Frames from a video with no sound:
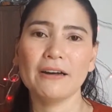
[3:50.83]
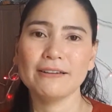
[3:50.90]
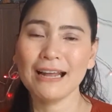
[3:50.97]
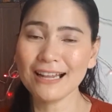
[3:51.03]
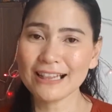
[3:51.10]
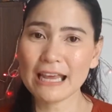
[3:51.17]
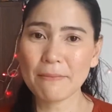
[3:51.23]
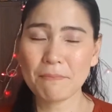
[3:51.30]

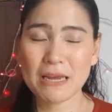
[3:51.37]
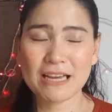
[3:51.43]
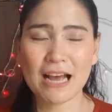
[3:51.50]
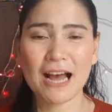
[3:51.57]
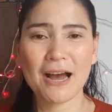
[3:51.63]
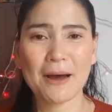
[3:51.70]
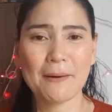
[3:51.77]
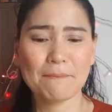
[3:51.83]
not keeping
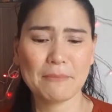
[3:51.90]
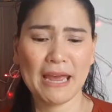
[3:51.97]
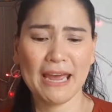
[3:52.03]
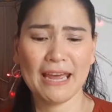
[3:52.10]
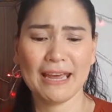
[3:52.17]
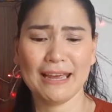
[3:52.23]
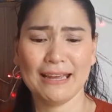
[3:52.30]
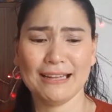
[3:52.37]
up.
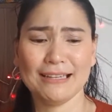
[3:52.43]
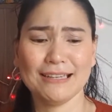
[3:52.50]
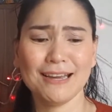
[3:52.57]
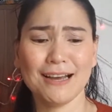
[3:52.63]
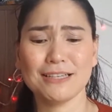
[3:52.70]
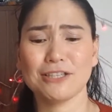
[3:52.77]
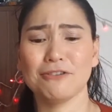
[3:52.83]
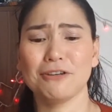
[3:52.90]
And
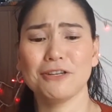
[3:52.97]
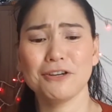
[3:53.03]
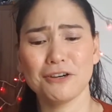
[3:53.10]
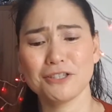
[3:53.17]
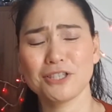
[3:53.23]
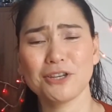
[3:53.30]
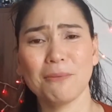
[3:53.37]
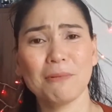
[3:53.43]
yeah, so
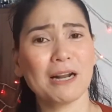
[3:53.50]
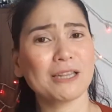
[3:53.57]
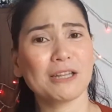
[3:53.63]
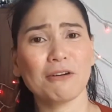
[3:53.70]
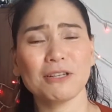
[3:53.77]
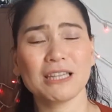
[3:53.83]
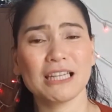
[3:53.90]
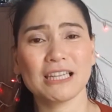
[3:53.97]
yun, sobrang
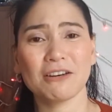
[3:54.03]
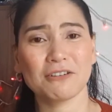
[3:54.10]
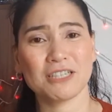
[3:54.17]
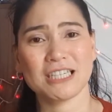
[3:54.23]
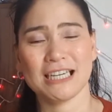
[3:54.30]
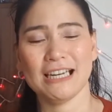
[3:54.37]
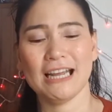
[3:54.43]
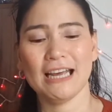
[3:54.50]

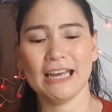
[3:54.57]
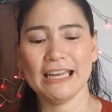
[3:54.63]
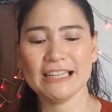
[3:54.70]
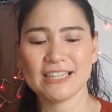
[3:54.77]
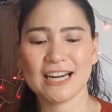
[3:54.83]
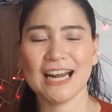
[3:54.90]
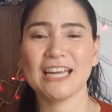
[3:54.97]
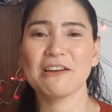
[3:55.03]
takot-takot siya na
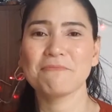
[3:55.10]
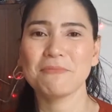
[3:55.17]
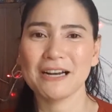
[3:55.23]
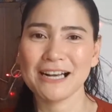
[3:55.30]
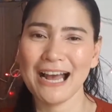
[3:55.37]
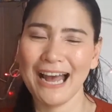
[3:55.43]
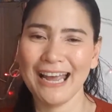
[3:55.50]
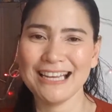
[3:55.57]
i-try yung
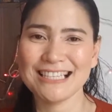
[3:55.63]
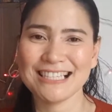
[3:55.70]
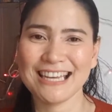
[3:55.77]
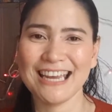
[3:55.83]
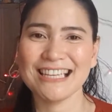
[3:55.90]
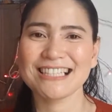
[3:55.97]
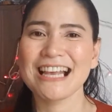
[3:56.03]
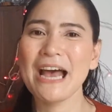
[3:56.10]
pag-ice
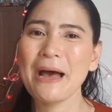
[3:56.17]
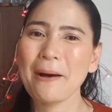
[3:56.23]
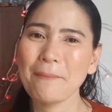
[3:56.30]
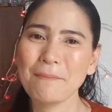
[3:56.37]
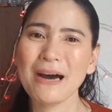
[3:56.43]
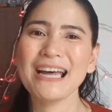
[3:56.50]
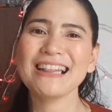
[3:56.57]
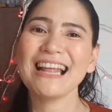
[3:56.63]
skates.
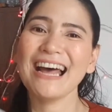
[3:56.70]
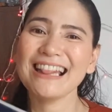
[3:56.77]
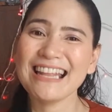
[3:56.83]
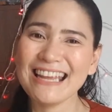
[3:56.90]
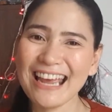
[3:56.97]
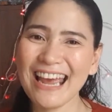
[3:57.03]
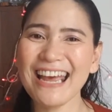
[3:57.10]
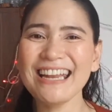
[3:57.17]
But at
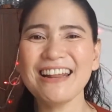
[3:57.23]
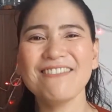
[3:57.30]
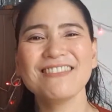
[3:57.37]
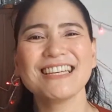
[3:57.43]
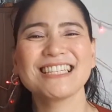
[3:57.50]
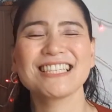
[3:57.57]
the end of the